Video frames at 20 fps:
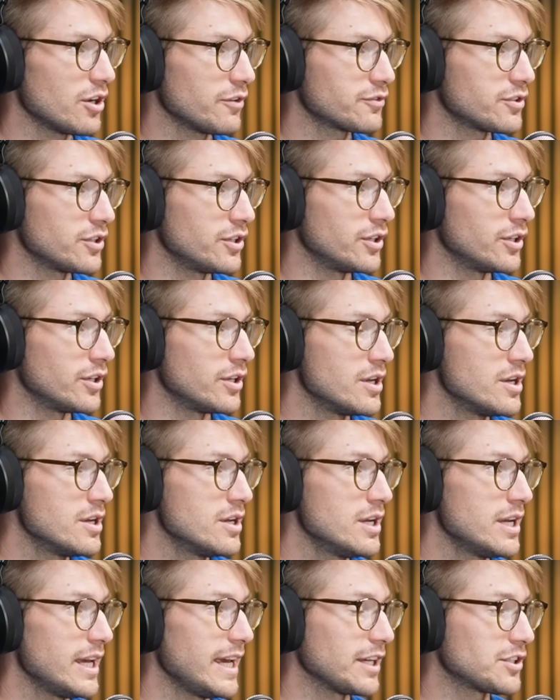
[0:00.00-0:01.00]
You often
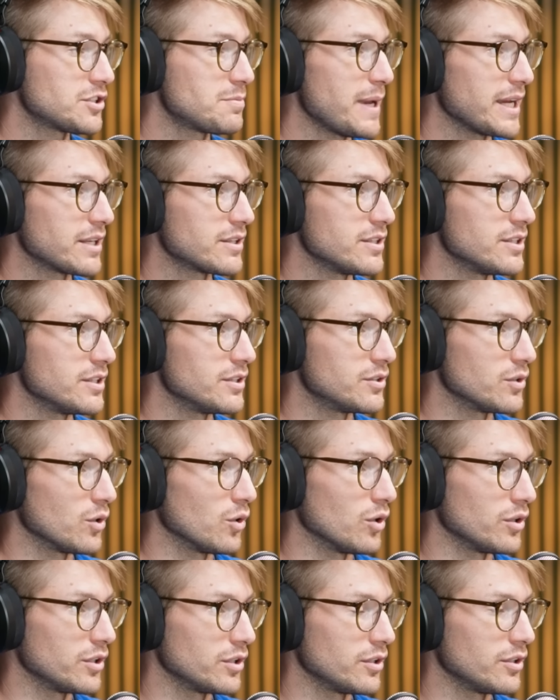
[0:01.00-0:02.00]
expected,
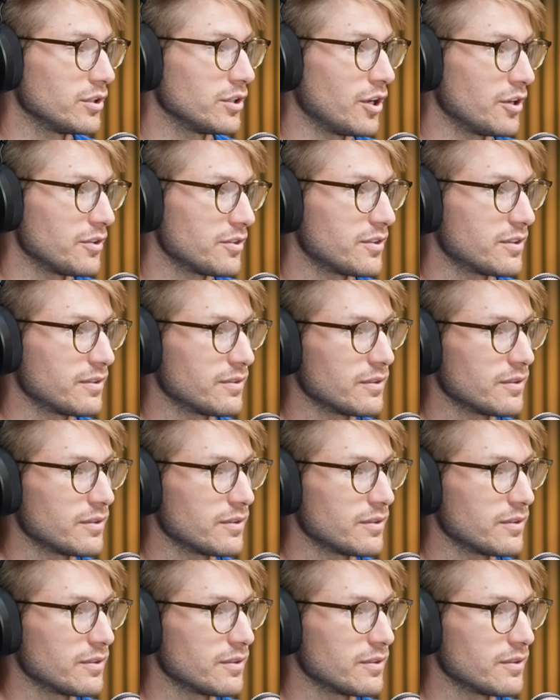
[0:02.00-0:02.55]
or you know,